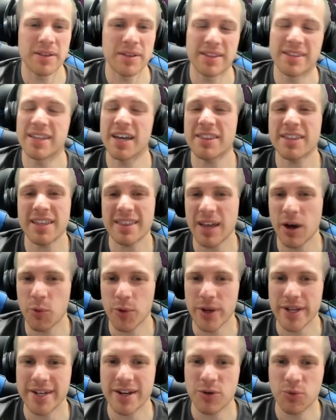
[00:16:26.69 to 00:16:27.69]
Nothing that
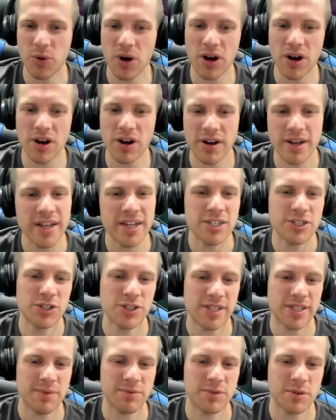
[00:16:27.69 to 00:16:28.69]
we did wrong,
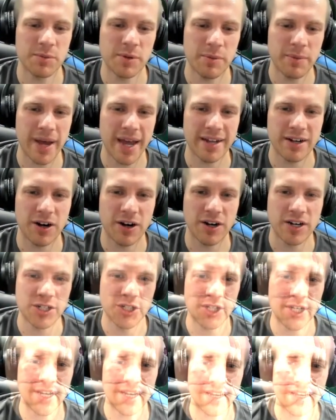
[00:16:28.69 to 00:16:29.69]
just happened to be bad
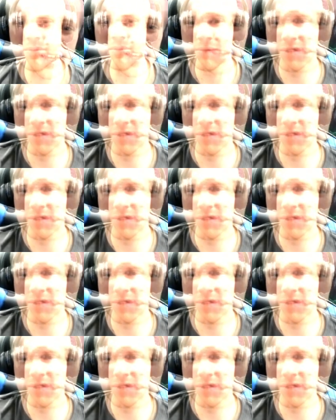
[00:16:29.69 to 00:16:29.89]
RNG.